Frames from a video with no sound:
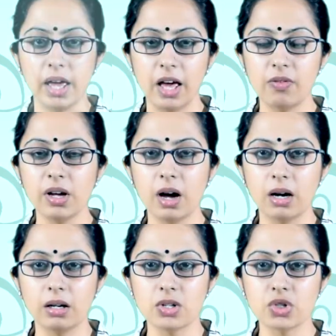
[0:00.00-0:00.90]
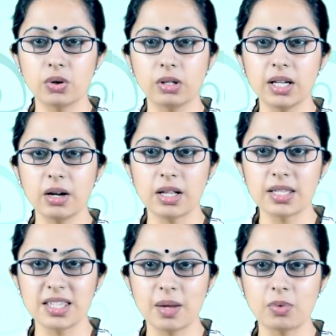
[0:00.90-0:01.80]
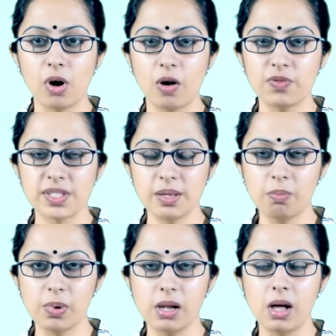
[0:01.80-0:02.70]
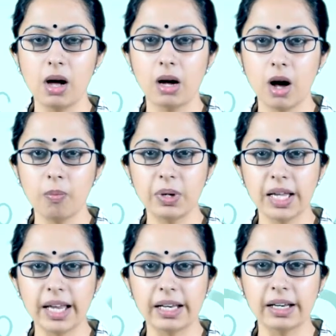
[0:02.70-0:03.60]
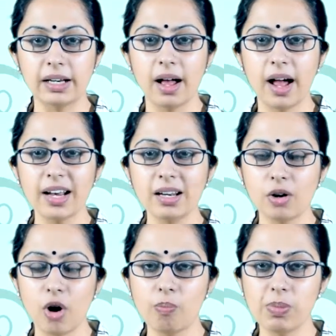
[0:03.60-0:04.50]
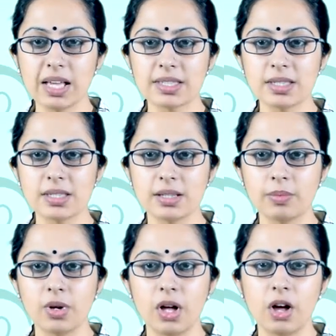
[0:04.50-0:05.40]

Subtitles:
Having understood the concept of simple, complicated and complex system,